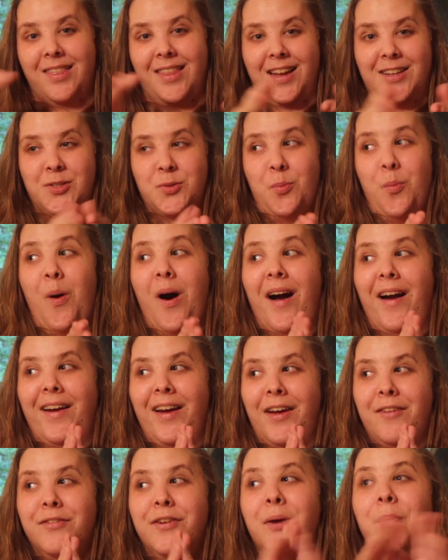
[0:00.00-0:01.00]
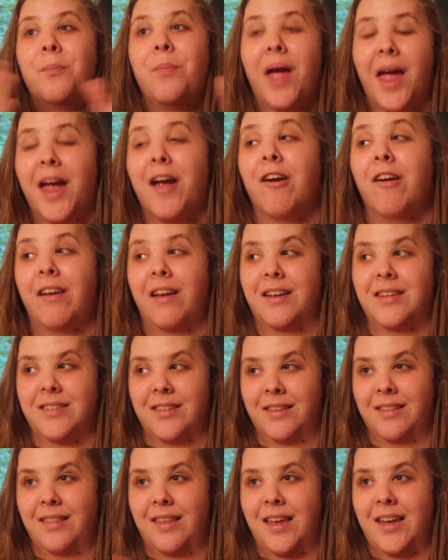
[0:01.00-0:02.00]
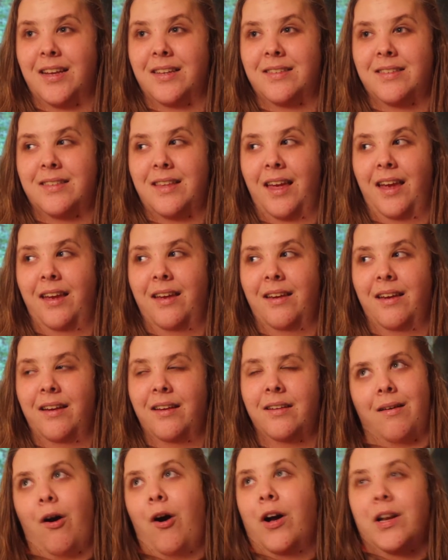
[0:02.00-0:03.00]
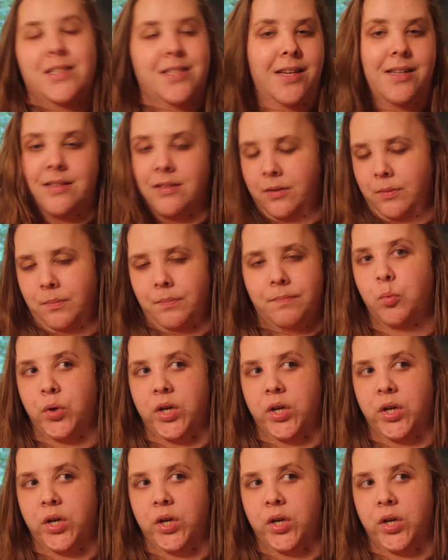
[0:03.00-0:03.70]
That's why I've compared it to things like autism,